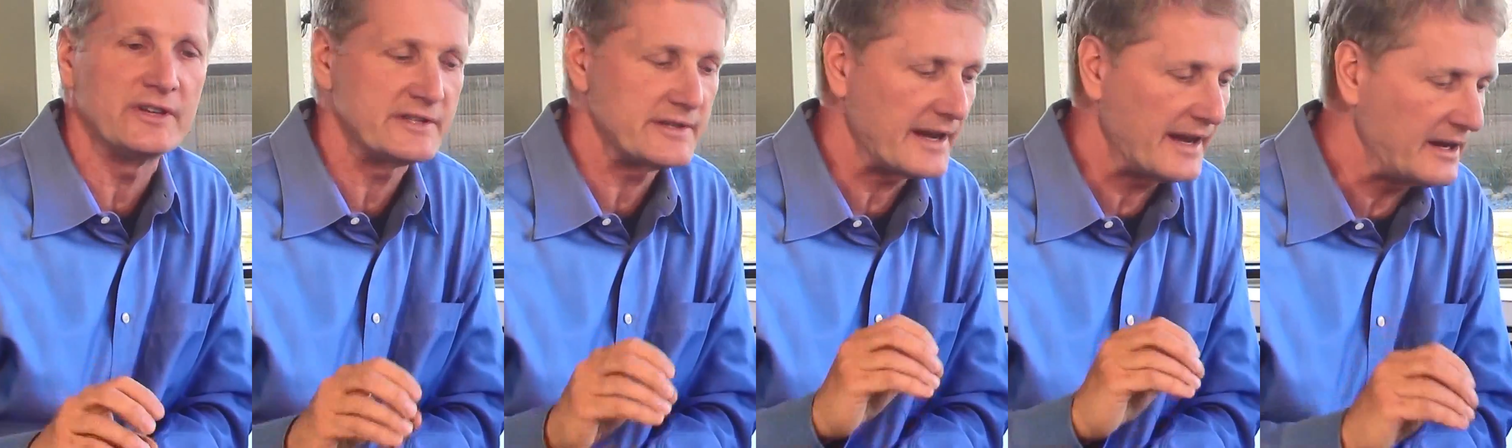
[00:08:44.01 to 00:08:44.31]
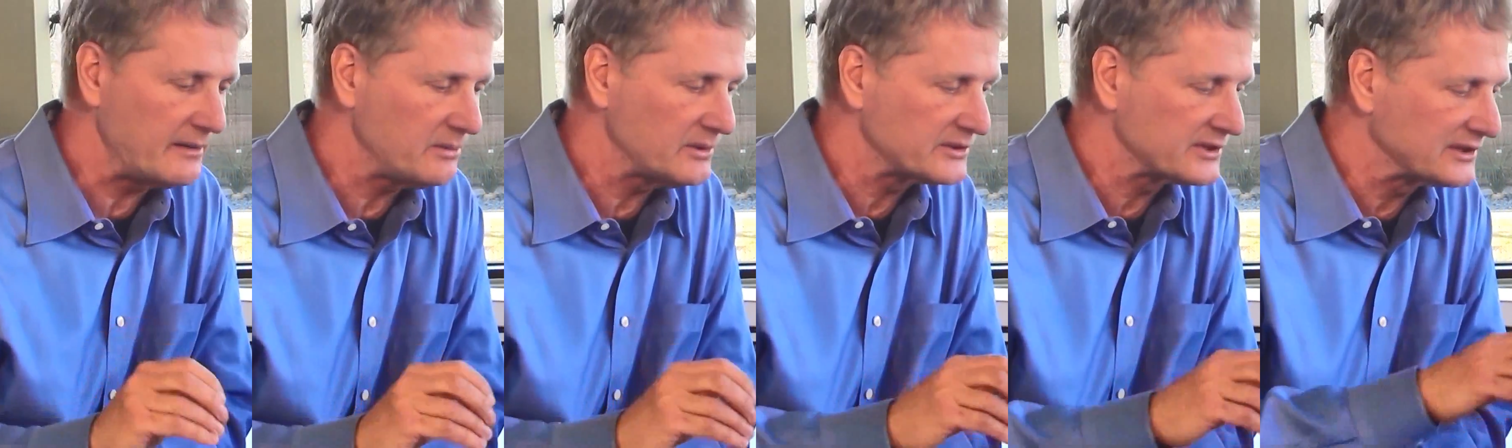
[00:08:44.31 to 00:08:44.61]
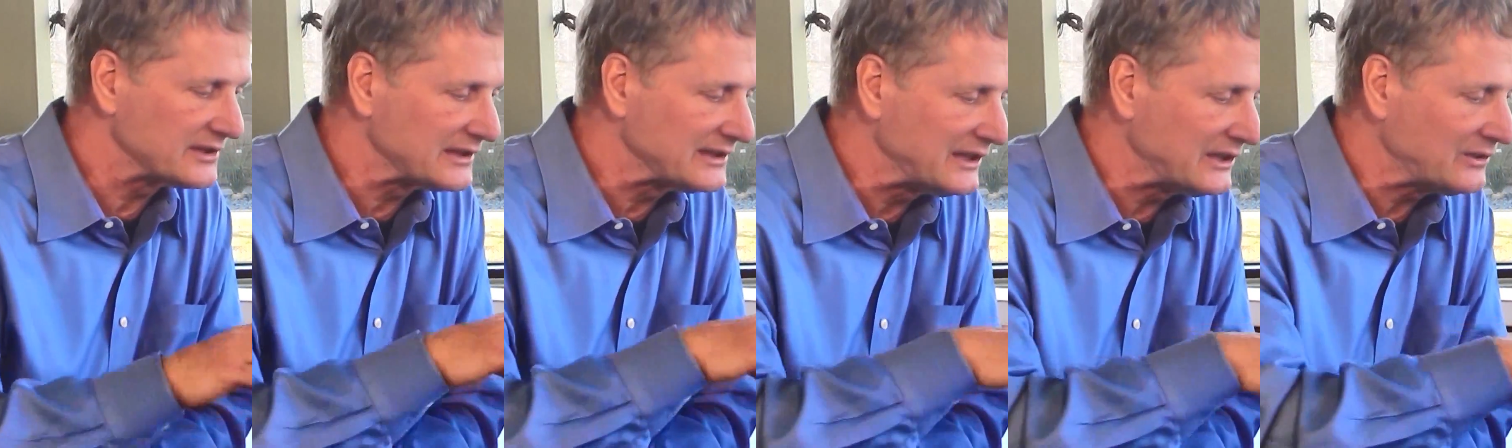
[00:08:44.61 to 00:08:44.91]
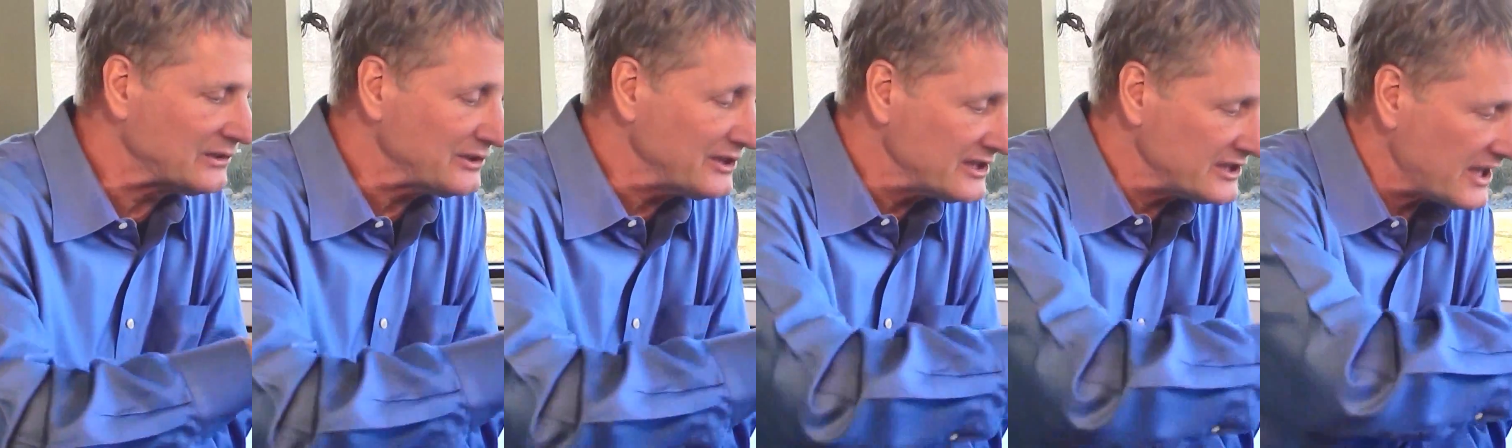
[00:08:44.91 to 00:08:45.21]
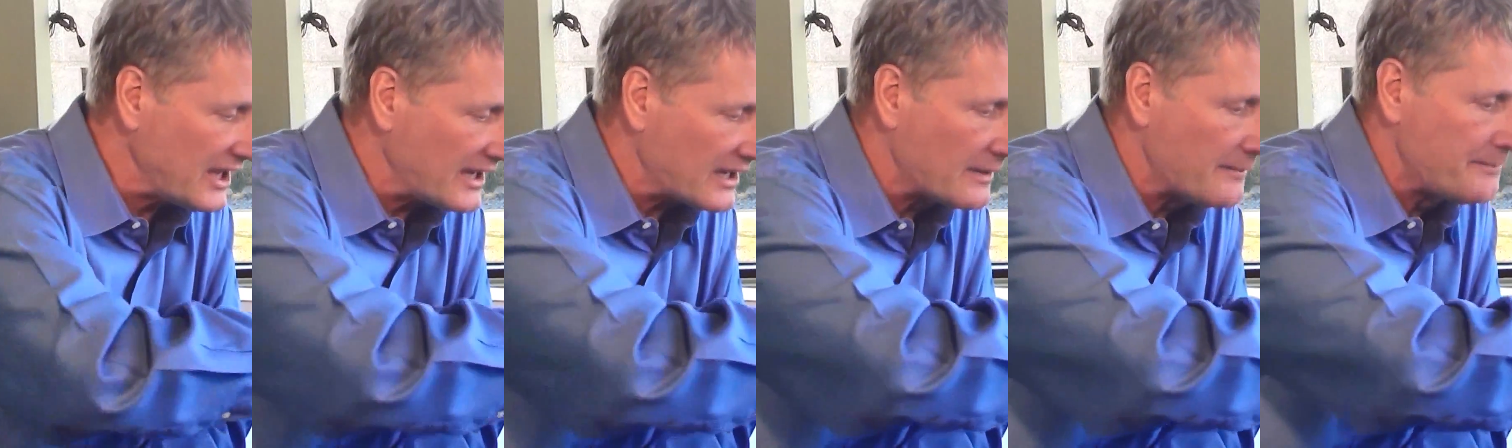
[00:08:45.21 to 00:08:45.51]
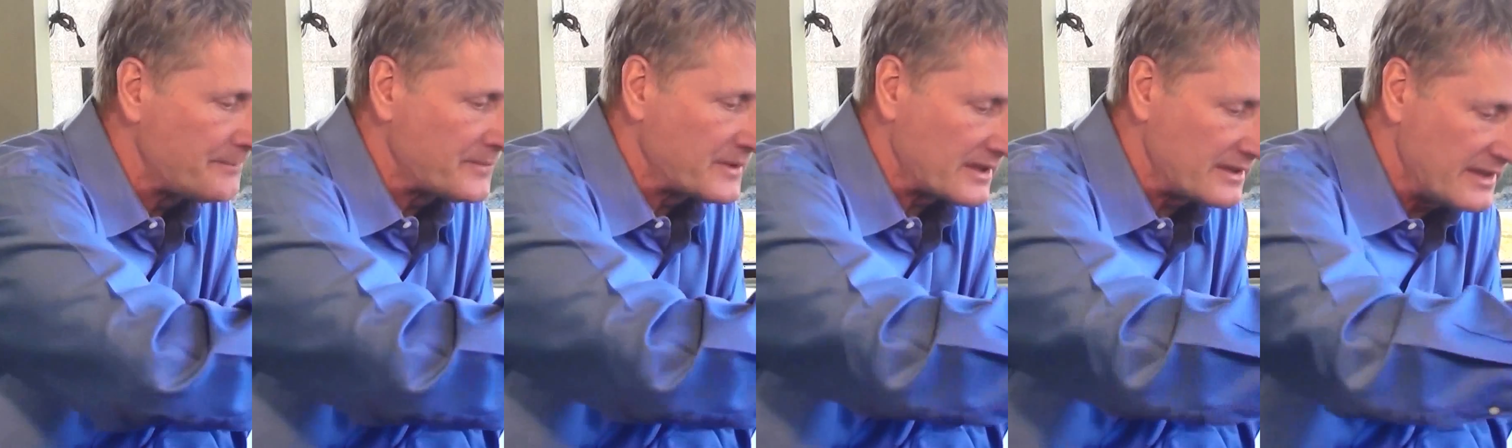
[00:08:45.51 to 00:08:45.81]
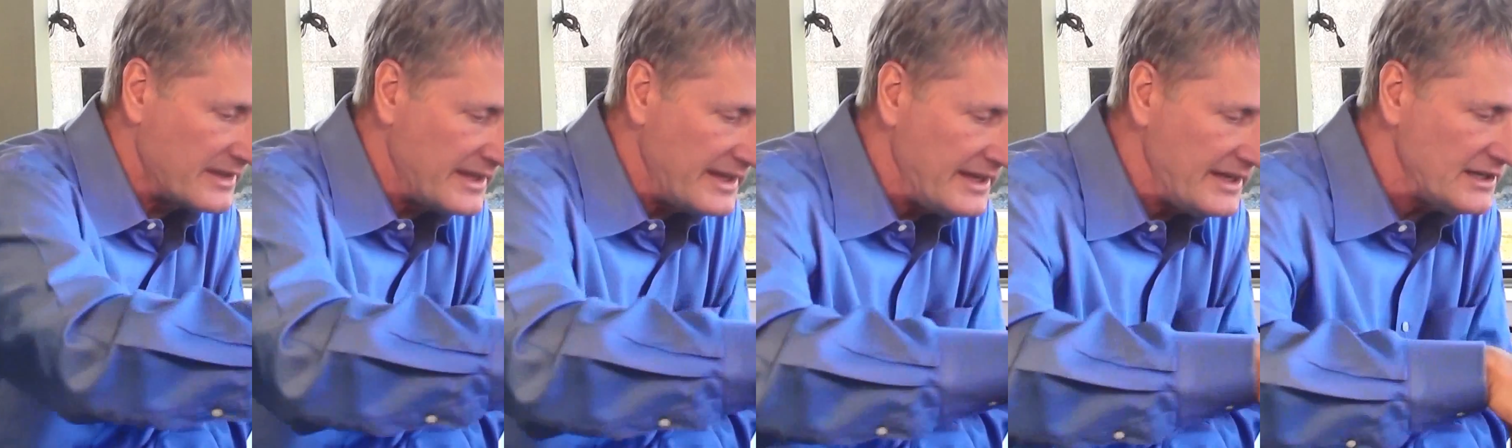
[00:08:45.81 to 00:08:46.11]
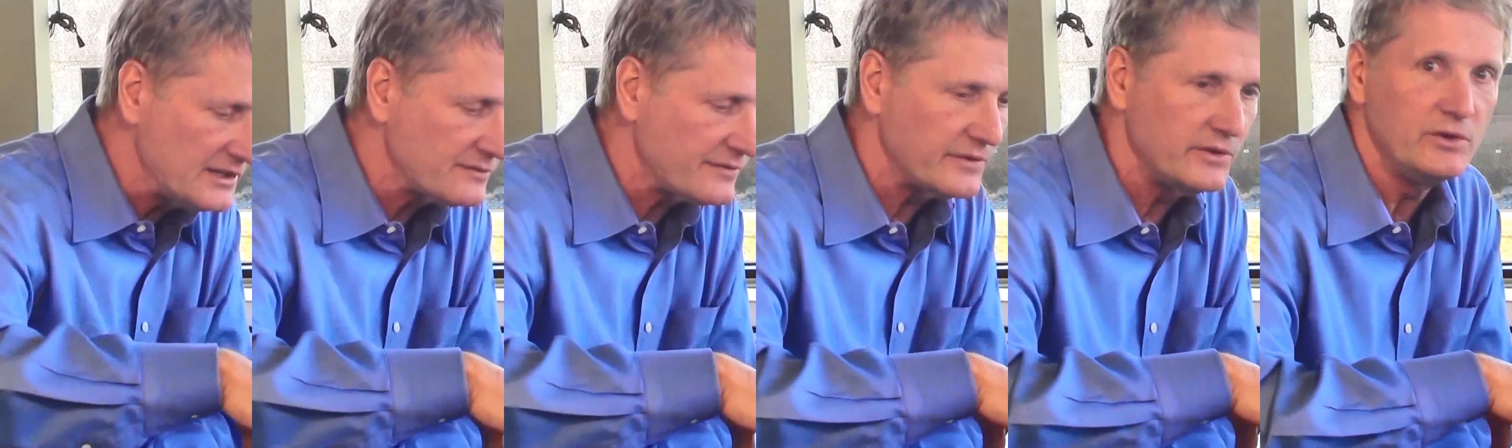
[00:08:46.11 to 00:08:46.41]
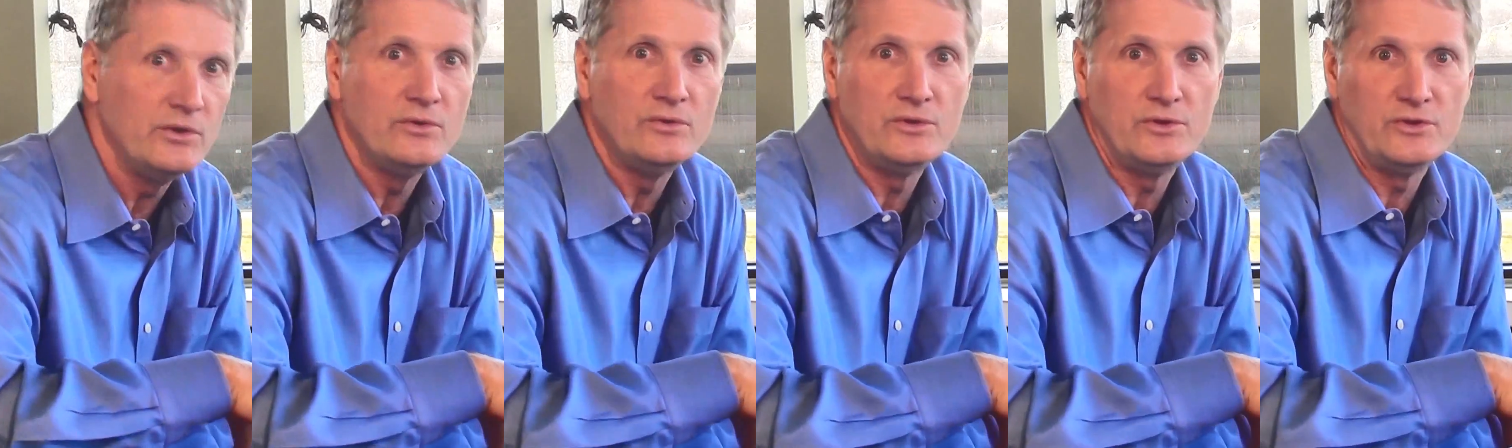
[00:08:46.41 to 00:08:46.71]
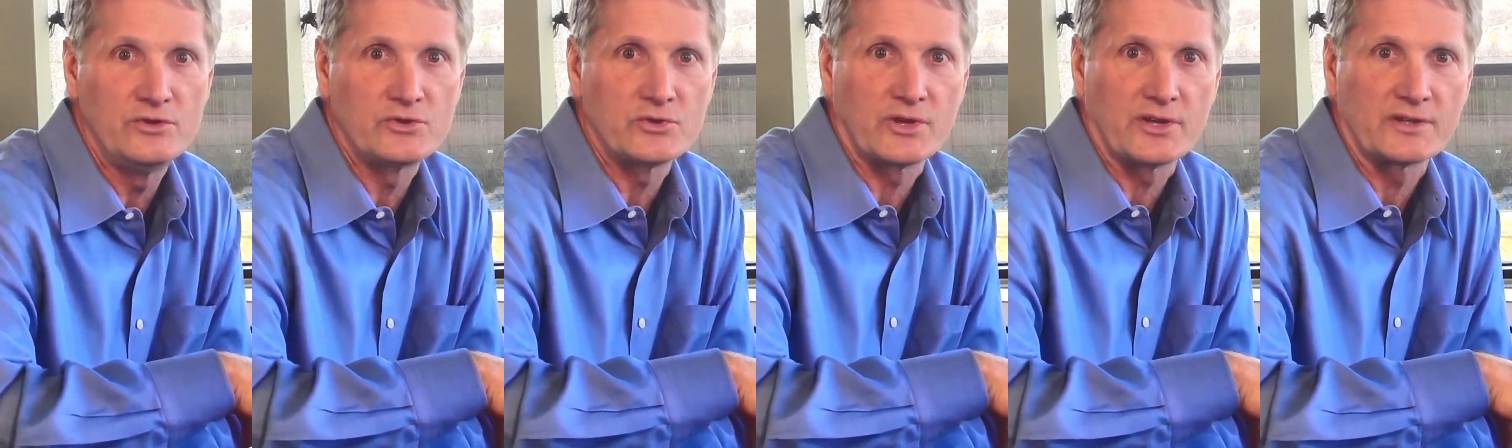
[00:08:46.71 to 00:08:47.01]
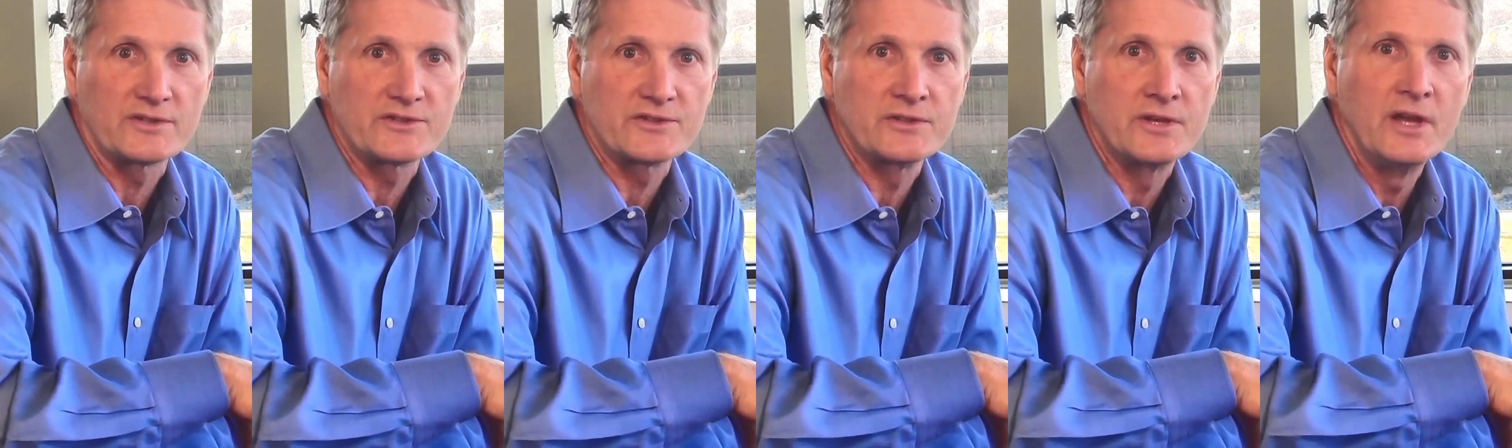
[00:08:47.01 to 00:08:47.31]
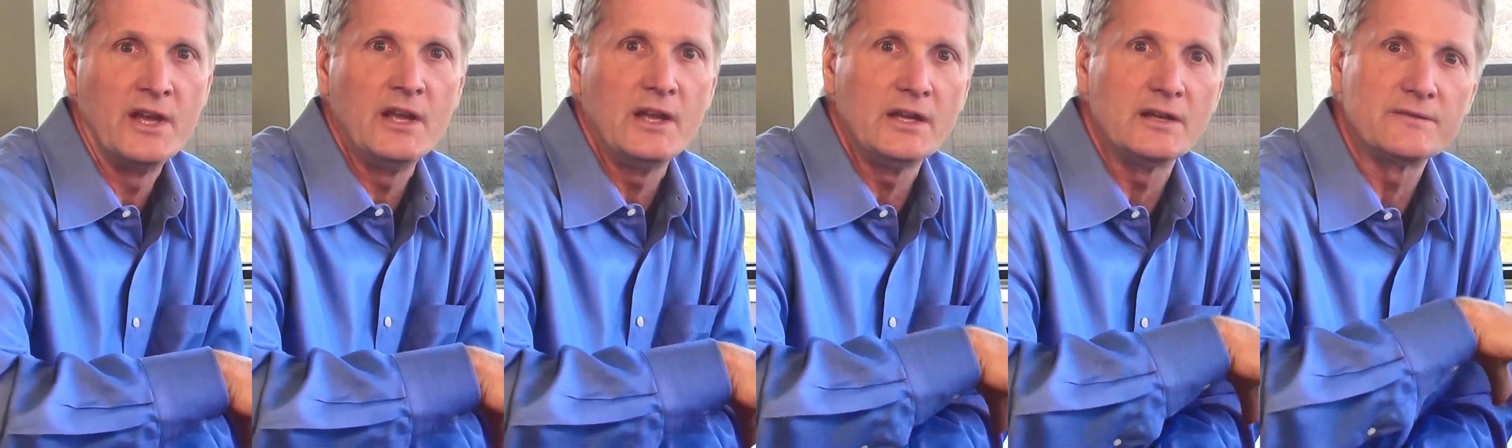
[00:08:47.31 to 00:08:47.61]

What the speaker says: is able to literally take these few nutrients,